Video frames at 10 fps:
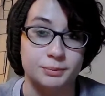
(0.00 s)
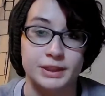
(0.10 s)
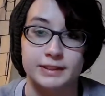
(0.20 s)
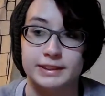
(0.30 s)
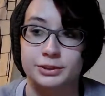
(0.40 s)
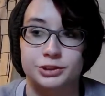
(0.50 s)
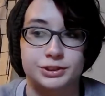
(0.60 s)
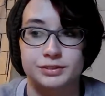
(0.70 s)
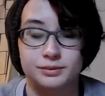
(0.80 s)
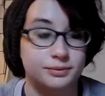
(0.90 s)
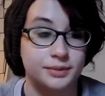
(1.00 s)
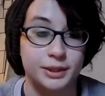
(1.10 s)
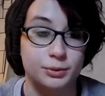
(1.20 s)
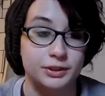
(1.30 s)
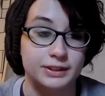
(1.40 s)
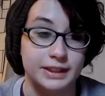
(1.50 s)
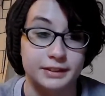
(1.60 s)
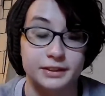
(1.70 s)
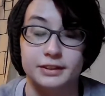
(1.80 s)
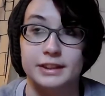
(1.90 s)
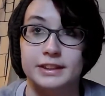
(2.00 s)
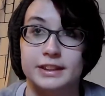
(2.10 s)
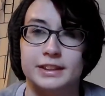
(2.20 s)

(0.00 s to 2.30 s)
because they were exactly alike,